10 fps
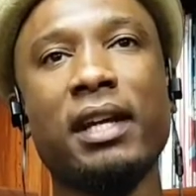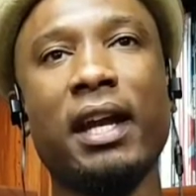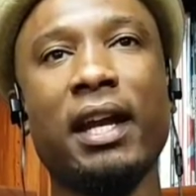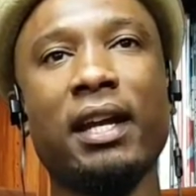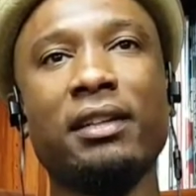
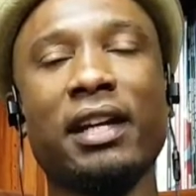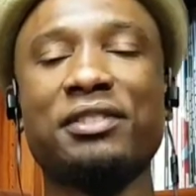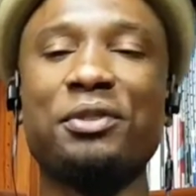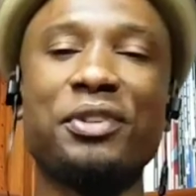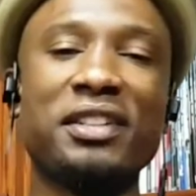And like,
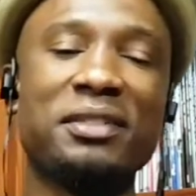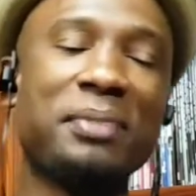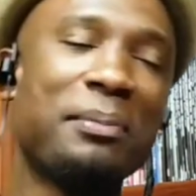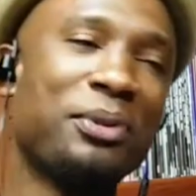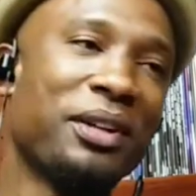so for instance,
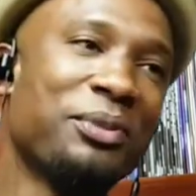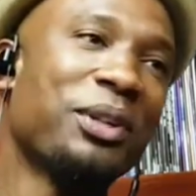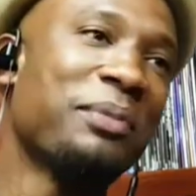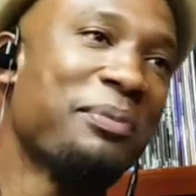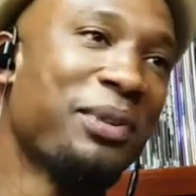
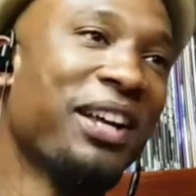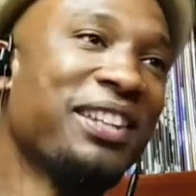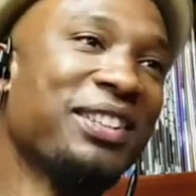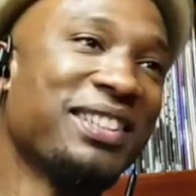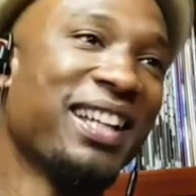one of my
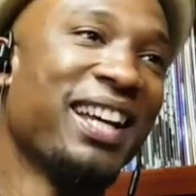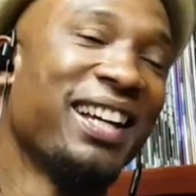brothers,